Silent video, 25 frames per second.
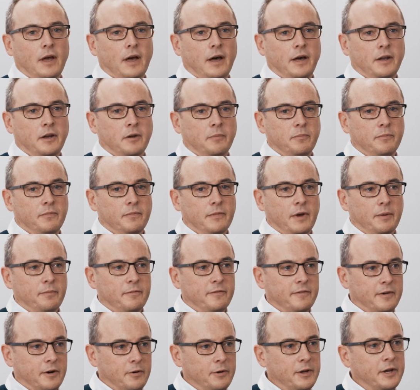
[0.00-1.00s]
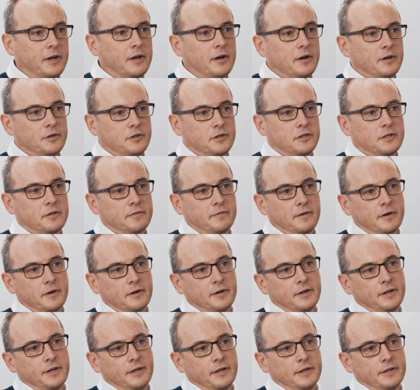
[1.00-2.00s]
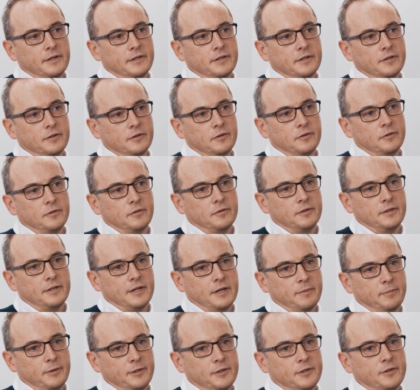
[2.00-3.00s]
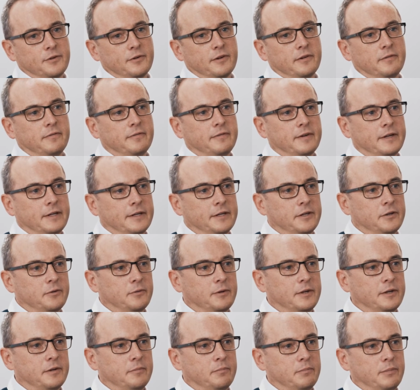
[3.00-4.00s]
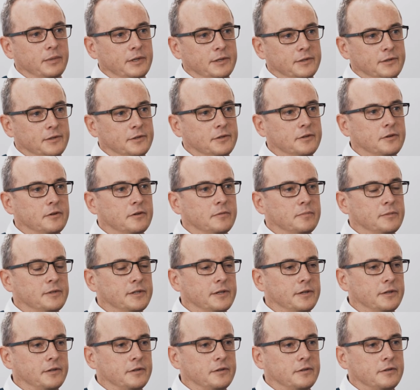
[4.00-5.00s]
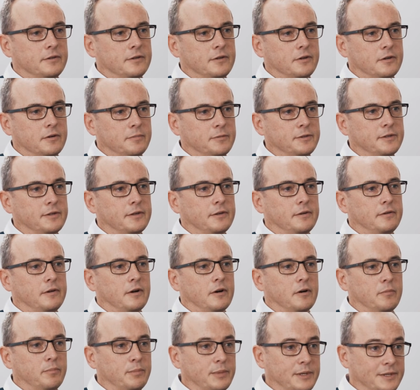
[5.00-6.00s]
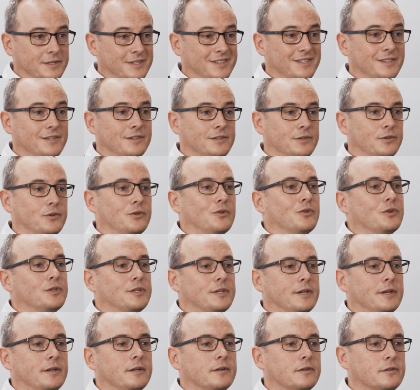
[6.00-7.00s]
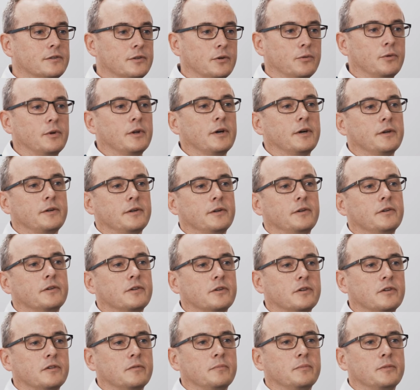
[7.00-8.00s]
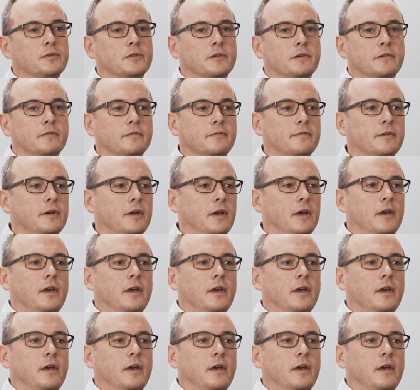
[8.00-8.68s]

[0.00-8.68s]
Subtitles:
And I'm very conscious of our need to demonstrate value in business terms and in terms that our businesses understand. So not in terms of